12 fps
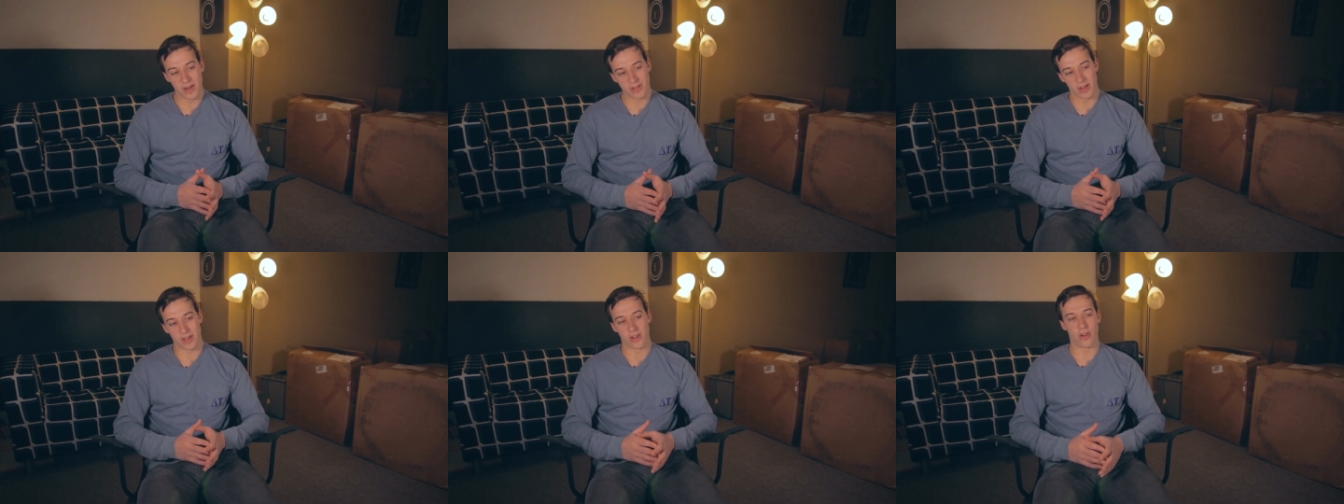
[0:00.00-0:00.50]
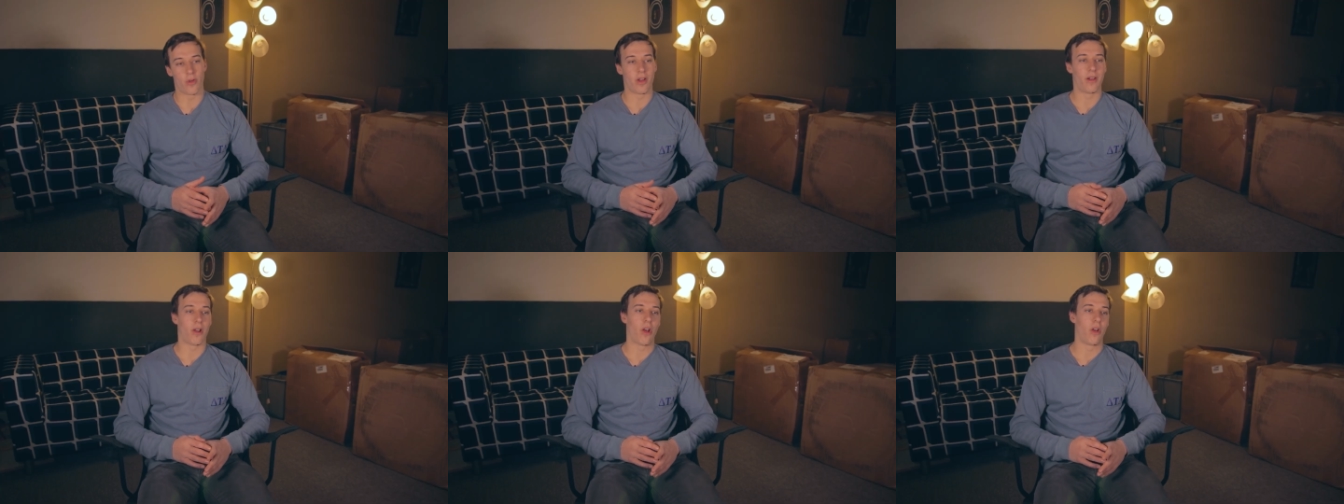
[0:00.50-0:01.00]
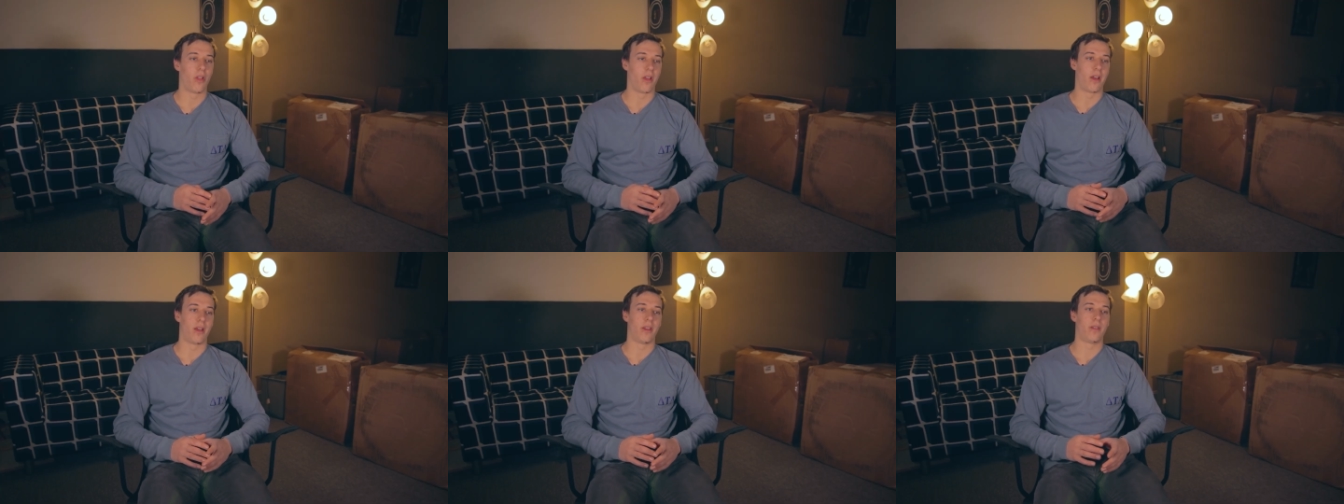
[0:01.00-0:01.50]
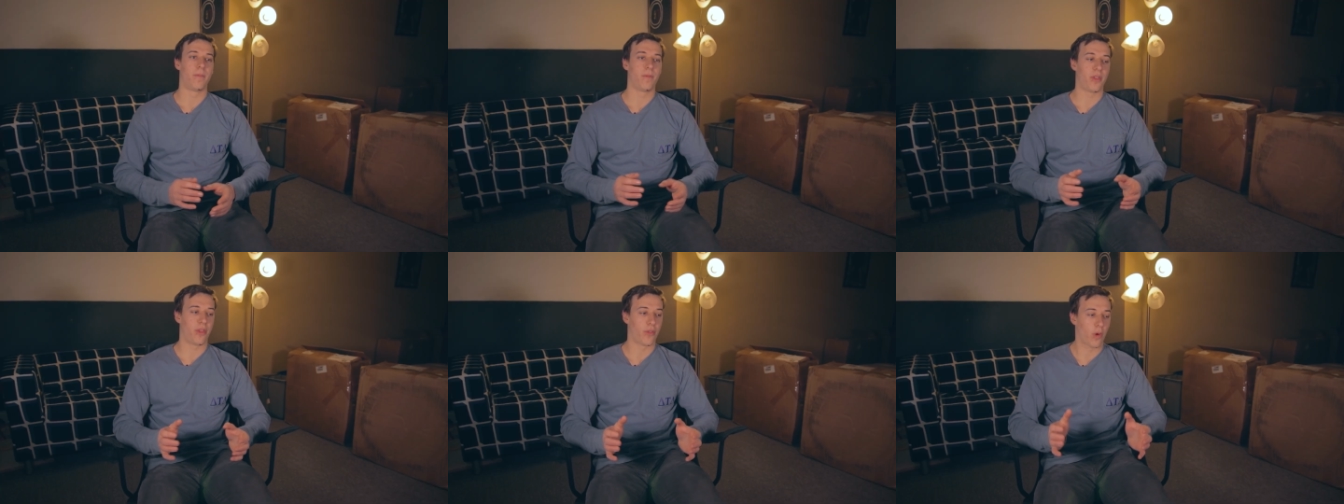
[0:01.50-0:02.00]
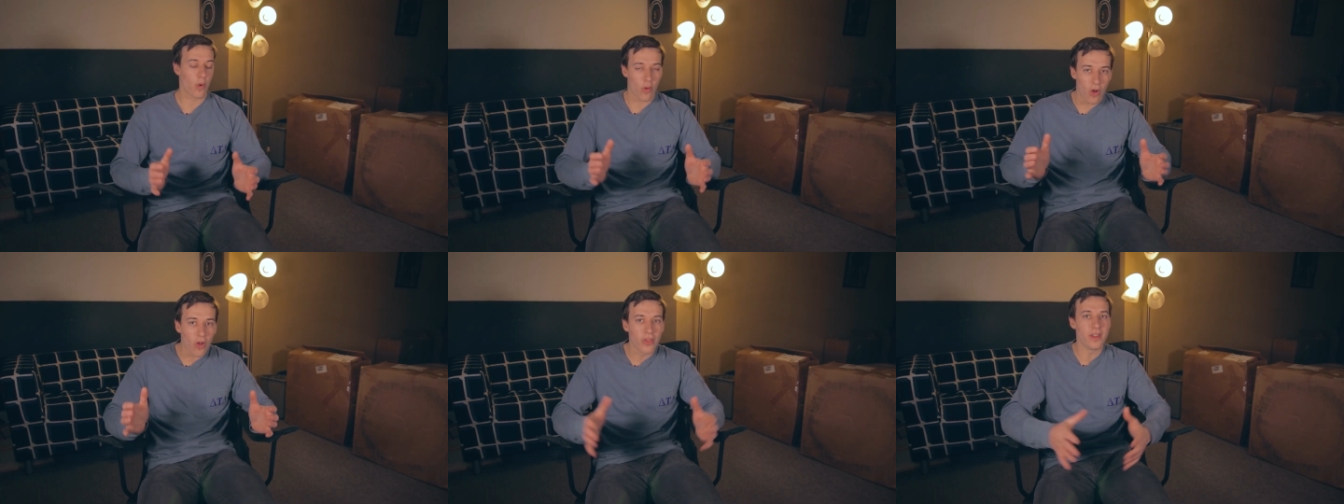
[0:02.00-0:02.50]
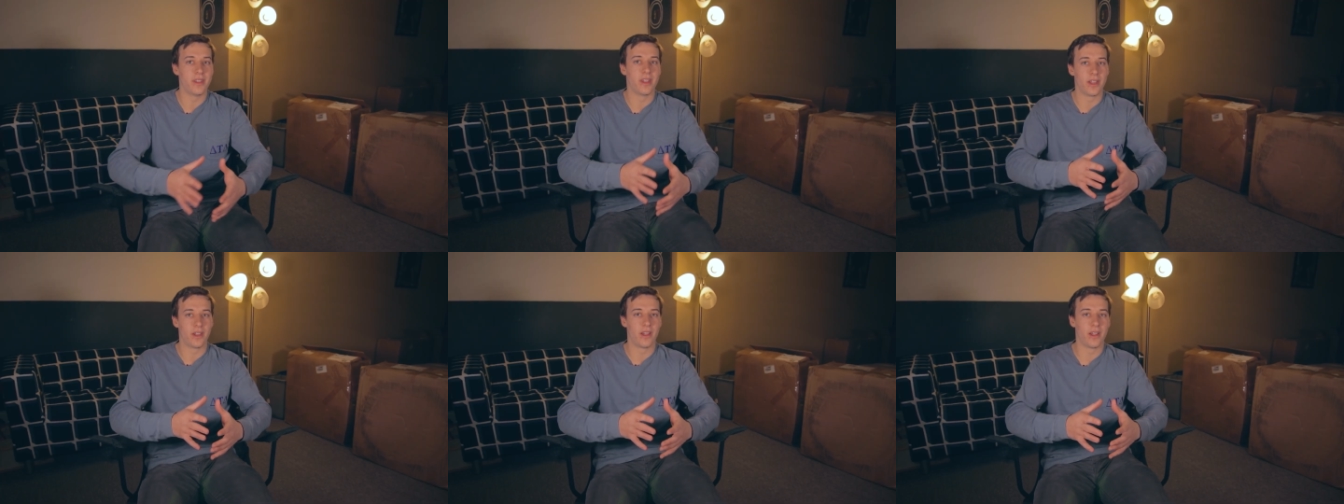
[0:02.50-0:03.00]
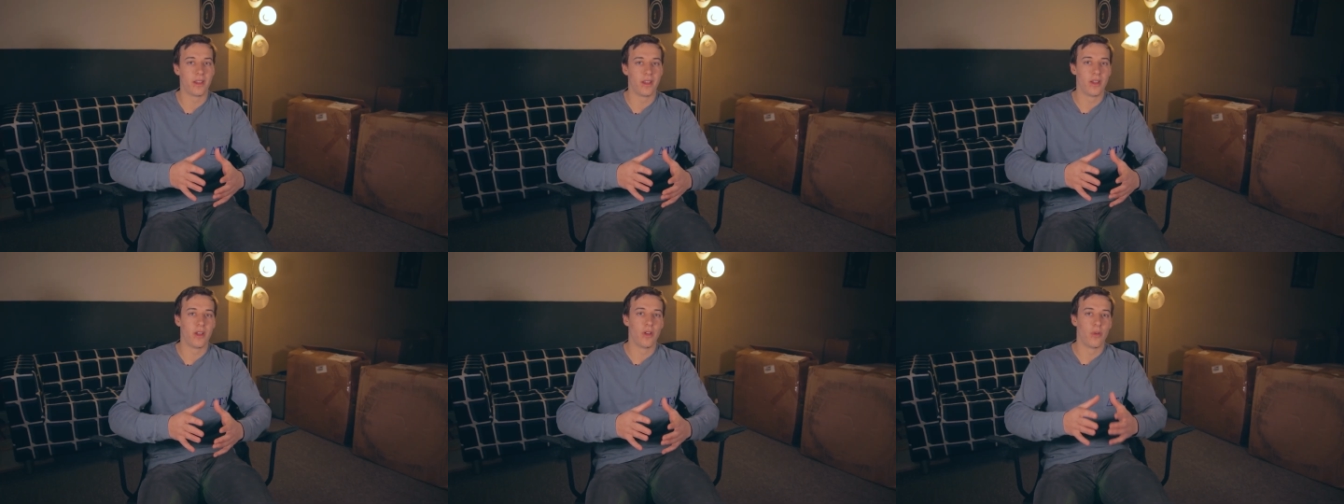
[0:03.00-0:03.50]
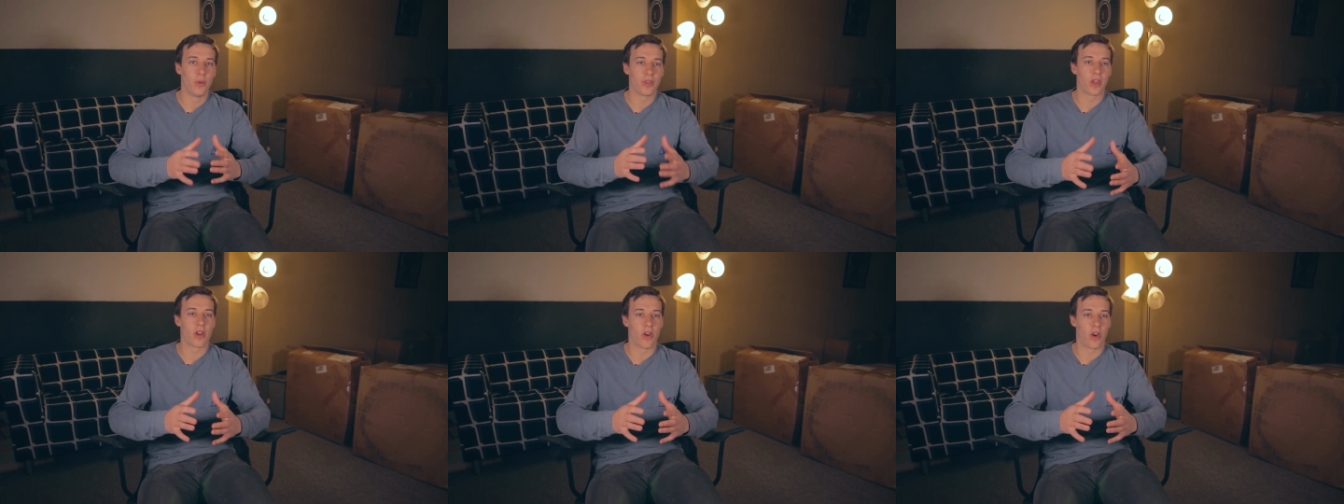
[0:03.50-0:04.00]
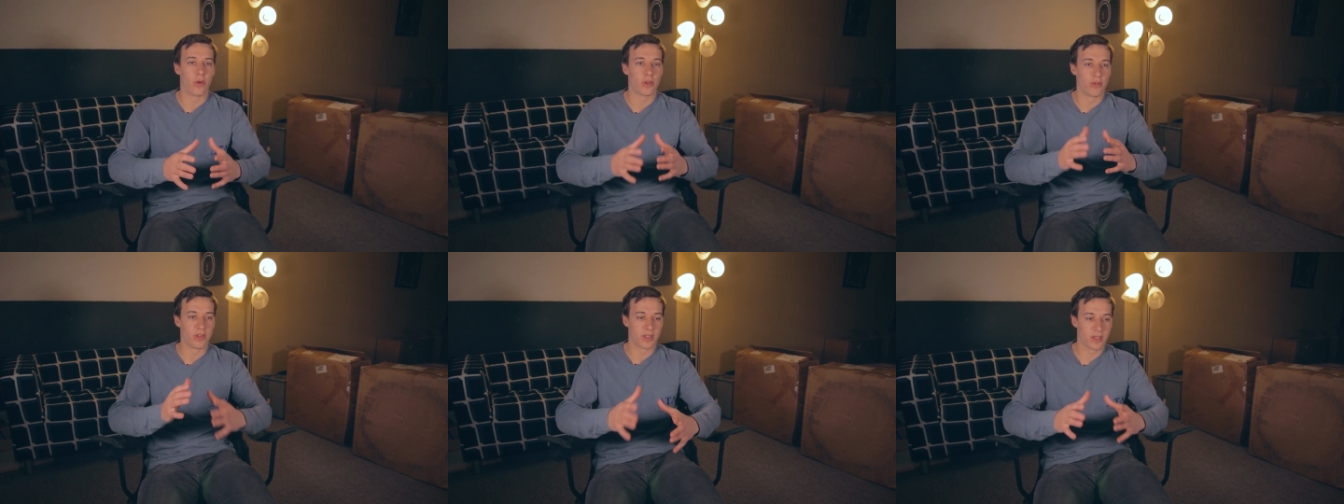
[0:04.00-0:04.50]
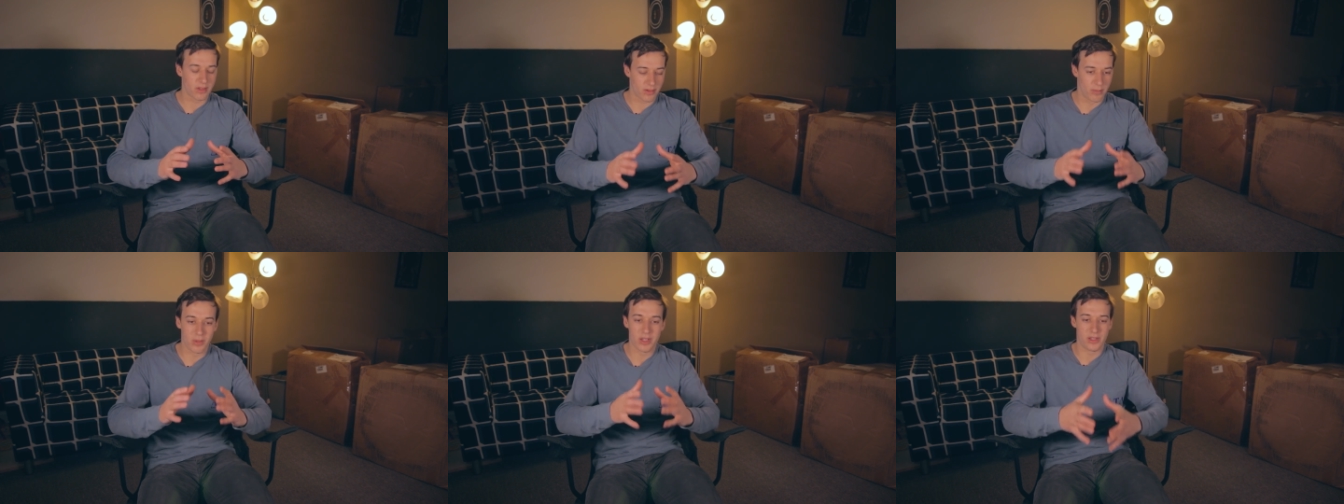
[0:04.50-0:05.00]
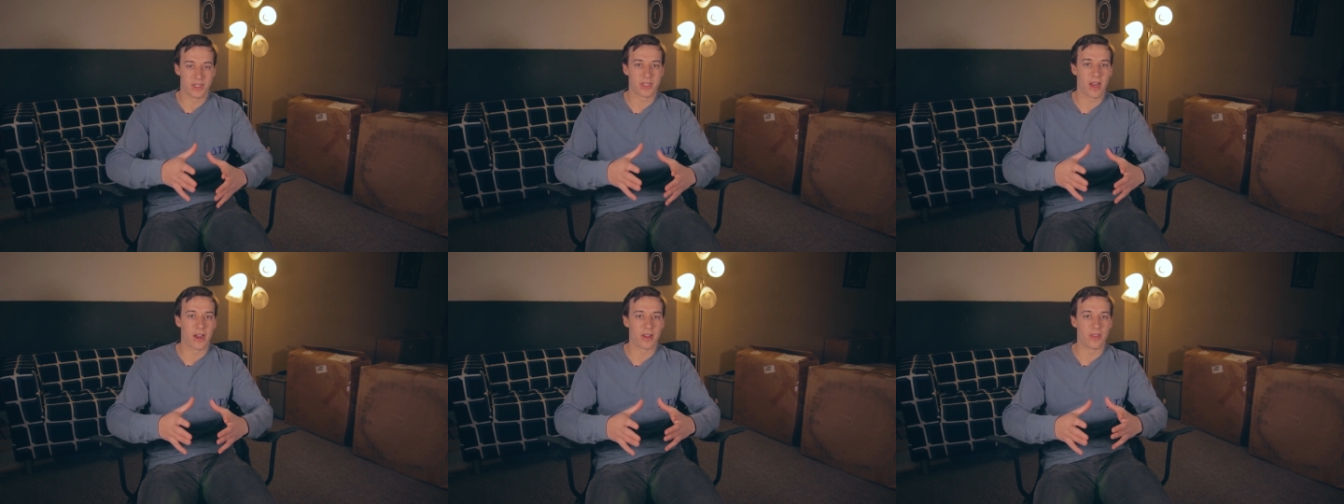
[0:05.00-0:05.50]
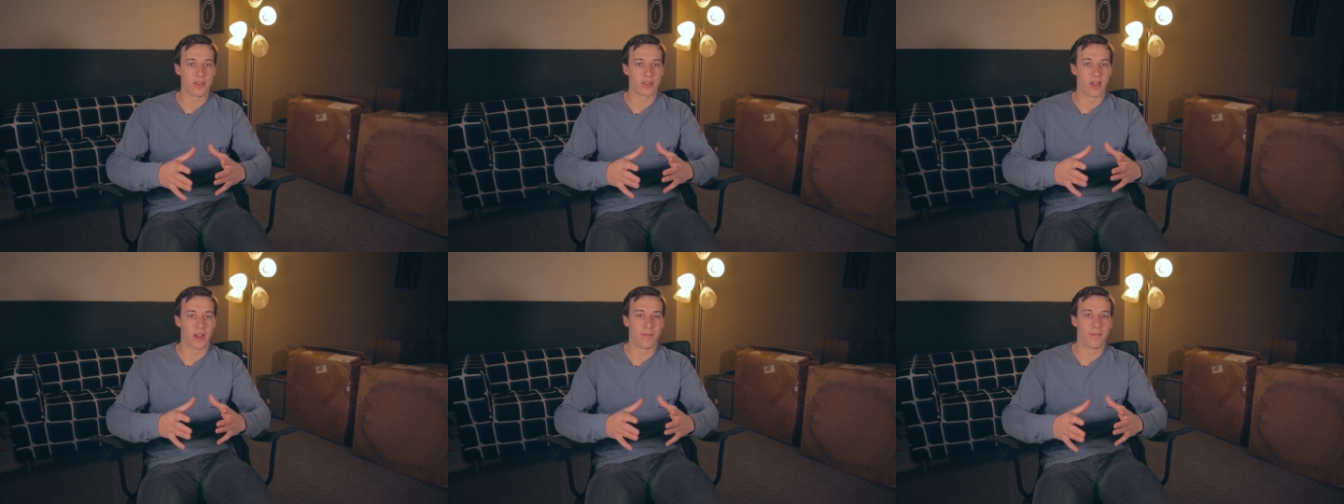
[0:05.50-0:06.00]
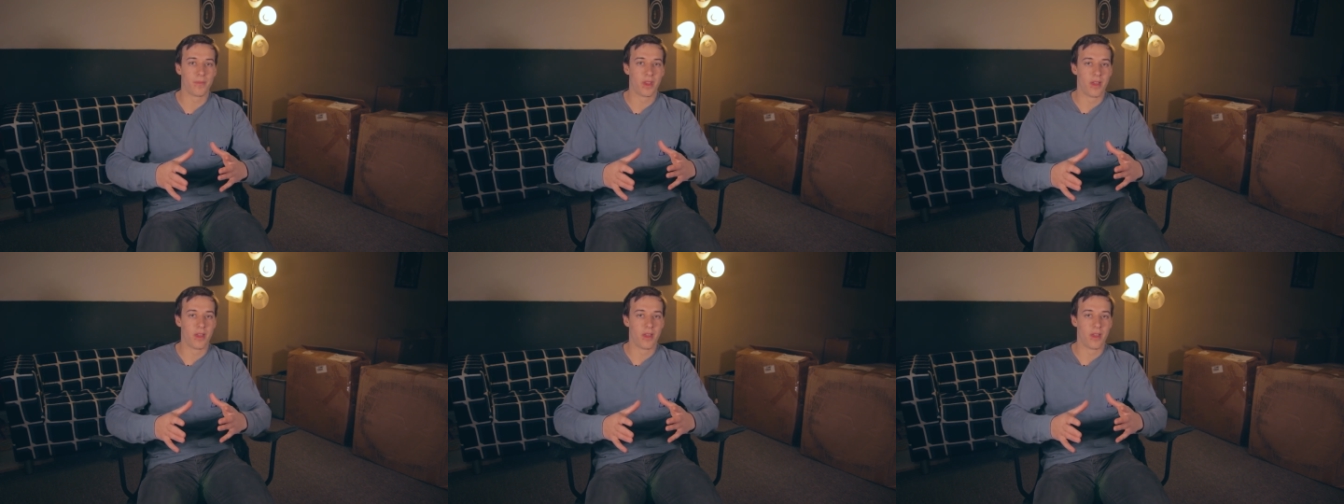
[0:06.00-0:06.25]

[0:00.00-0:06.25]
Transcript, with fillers: he's like, you know what, I'll uh, throw all these in with the car, which was completely stock at this time,